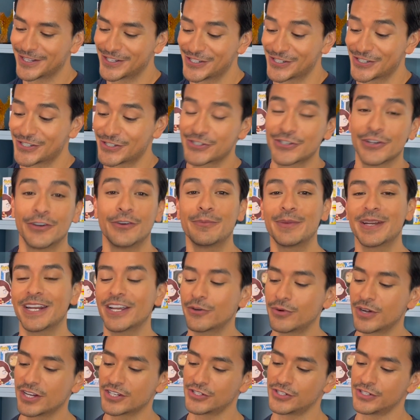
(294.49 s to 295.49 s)
so many
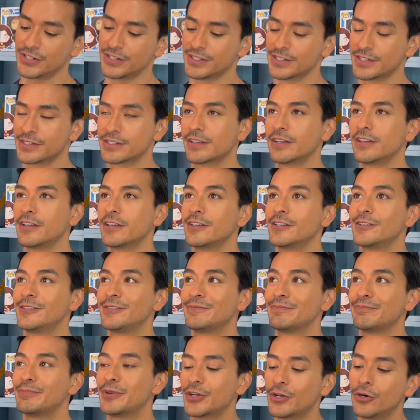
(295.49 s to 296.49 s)
questions.
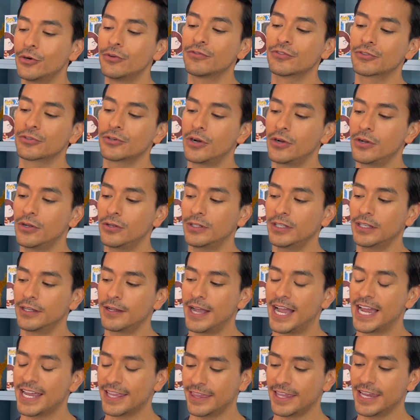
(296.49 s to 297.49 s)
But overall,
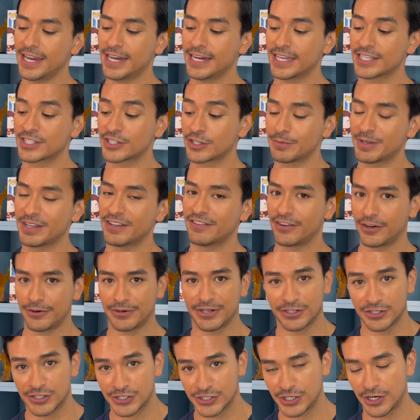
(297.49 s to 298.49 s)
I think it's going to be a very
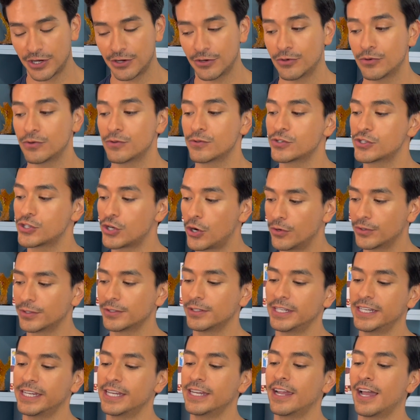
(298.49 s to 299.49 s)
good show.
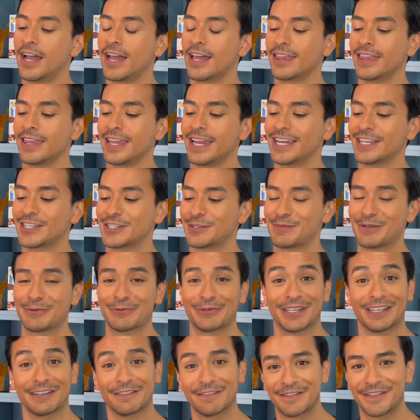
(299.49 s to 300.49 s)
Tonally, I think it's going to be
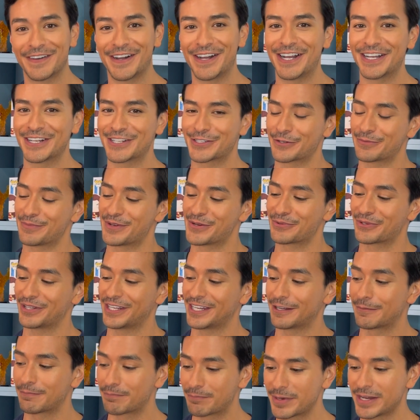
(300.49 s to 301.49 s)
really fun. It's going to be really
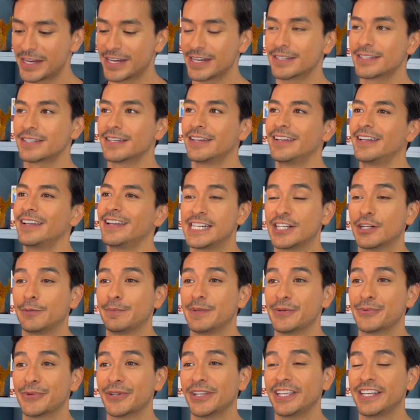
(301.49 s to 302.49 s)
upbeat. And it'll
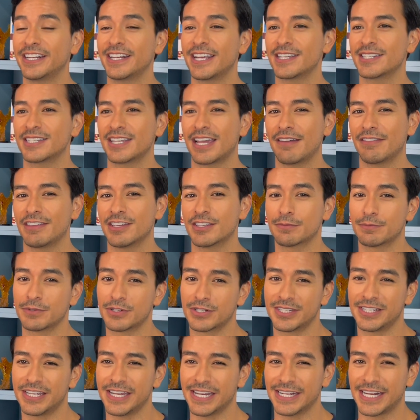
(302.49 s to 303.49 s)
be really nice to have this
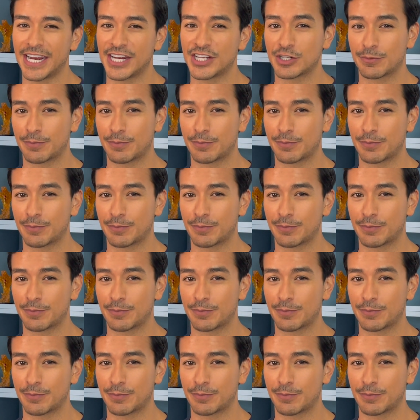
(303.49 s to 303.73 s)
teenager